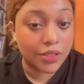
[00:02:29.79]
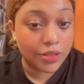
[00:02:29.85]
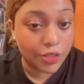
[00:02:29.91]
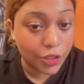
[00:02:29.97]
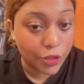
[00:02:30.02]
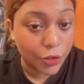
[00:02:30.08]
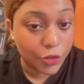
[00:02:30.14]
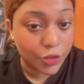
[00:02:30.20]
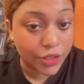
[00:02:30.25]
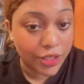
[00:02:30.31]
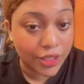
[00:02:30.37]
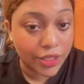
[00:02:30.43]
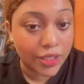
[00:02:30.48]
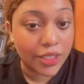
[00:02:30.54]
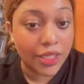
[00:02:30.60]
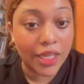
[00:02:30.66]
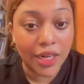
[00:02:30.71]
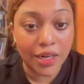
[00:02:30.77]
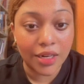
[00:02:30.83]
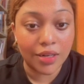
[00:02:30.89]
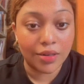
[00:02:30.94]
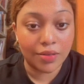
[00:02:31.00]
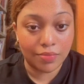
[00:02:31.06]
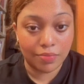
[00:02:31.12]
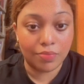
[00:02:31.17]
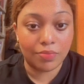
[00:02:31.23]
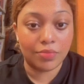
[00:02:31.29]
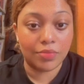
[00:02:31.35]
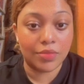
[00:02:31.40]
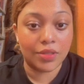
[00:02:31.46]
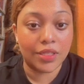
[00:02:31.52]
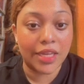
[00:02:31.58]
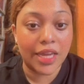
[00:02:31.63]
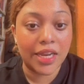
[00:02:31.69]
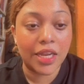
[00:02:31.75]
children in
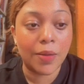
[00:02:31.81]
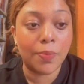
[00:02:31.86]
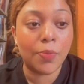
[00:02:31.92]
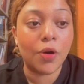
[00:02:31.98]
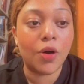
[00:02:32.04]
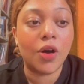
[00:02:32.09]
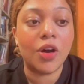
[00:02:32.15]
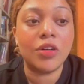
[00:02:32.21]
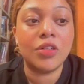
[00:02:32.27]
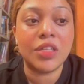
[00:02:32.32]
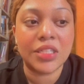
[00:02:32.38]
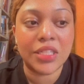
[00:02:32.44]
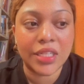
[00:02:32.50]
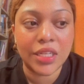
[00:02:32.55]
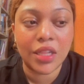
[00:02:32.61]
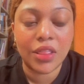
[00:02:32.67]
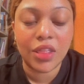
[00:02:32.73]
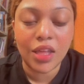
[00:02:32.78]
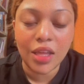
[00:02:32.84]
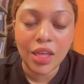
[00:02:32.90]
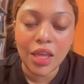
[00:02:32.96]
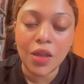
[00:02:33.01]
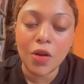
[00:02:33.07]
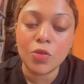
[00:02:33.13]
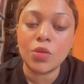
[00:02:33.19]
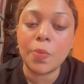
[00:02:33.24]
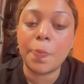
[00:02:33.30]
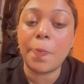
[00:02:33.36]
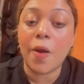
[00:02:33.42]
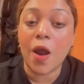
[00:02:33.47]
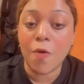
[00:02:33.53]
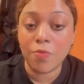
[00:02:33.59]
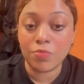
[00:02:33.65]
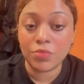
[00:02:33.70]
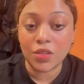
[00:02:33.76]
gaining more critical thinking and also
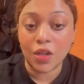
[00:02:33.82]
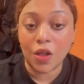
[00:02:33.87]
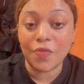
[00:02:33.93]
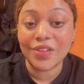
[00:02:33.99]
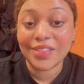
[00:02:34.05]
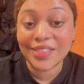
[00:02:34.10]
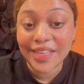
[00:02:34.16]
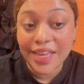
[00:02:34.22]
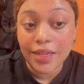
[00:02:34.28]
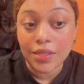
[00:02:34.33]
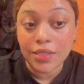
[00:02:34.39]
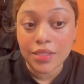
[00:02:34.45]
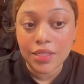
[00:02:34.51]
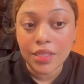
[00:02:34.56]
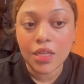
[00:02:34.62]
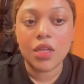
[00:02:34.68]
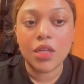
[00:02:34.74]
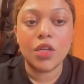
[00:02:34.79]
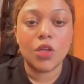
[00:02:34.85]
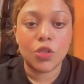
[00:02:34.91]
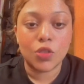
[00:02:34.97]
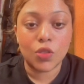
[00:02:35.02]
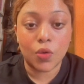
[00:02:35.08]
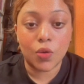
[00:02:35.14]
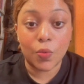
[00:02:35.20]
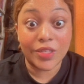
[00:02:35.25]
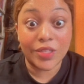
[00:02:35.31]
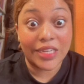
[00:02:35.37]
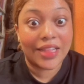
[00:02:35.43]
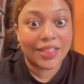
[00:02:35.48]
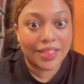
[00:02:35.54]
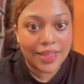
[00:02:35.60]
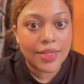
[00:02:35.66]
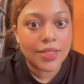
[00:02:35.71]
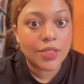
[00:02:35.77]
problem solving skills, so which I
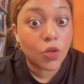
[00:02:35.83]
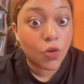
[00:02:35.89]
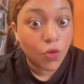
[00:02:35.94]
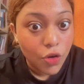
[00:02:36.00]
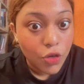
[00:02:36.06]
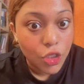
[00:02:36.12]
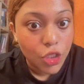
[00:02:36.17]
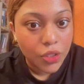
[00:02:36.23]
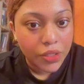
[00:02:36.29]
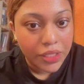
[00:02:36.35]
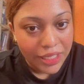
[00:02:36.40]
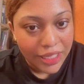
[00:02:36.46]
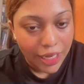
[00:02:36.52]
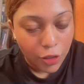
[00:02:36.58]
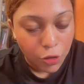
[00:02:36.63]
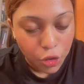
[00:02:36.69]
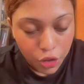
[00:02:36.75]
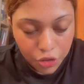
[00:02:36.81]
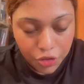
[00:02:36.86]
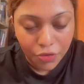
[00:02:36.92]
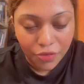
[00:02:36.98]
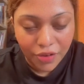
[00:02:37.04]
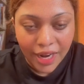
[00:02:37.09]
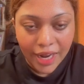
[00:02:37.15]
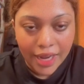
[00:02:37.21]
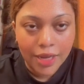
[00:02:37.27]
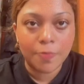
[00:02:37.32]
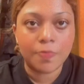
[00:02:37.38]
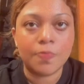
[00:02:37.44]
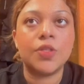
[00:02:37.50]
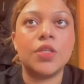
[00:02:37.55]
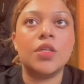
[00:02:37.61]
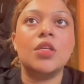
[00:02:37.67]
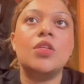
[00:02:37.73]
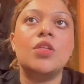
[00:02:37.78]
think is crucial in young children, right?
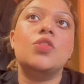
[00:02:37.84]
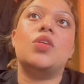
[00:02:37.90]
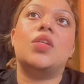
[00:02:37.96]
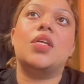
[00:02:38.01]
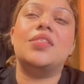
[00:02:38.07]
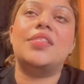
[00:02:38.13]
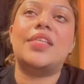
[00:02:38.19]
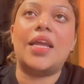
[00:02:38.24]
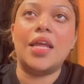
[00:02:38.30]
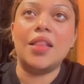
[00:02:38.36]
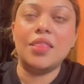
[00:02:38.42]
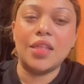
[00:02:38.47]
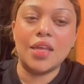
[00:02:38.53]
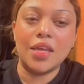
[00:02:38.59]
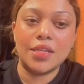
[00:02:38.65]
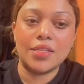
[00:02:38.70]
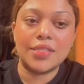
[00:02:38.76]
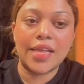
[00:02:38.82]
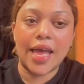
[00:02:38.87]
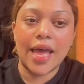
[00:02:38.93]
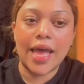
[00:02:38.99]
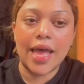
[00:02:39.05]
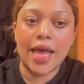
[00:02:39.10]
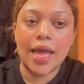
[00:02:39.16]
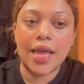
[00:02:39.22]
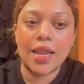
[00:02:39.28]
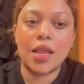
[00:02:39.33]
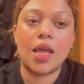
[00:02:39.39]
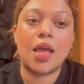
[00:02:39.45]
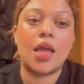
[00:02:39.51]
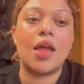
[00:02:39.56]
So the second thing is that